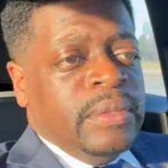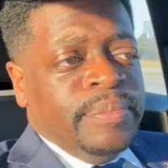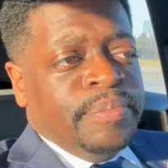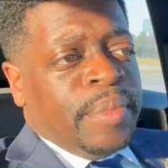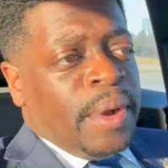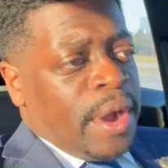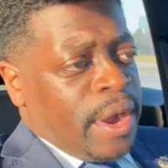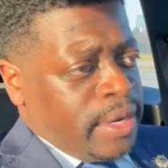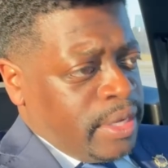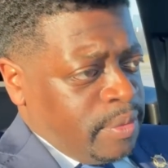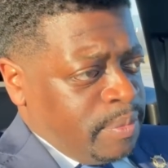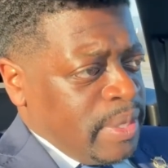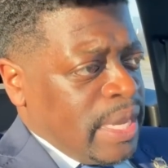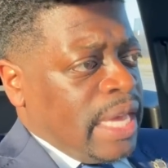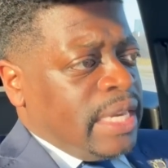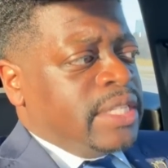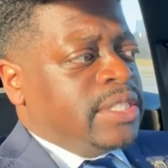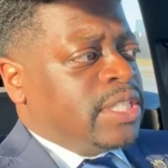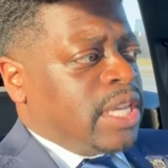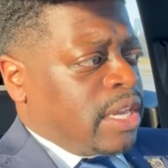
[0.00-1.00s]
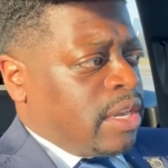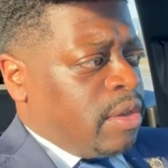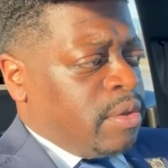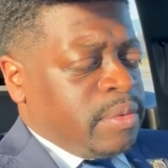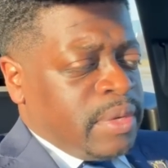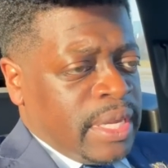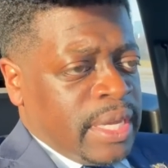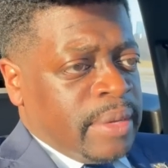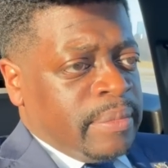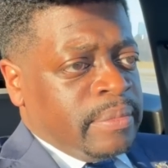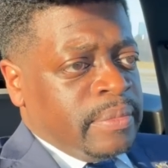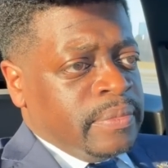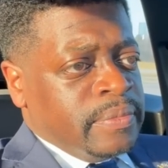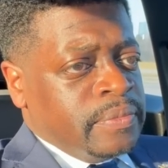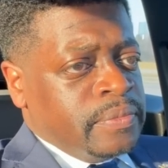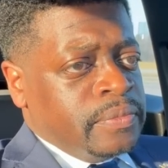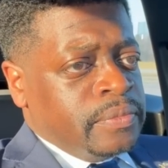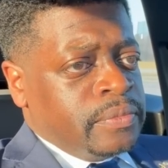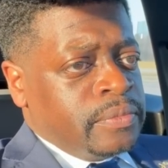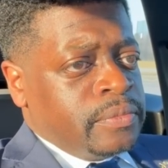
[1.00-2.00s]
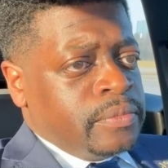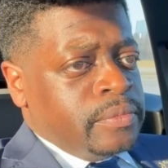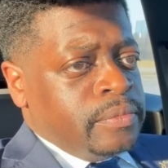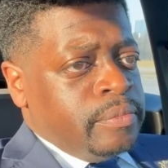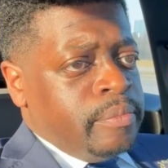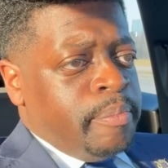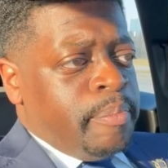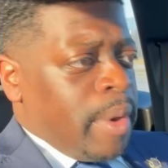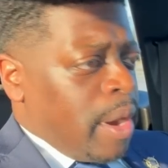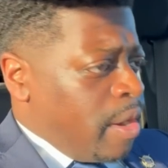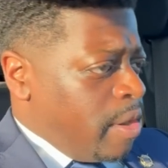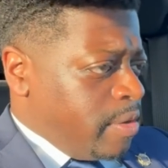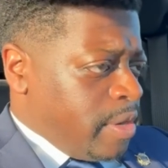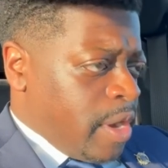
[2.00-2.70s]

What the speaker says: Barney, we got to check on them. Bert,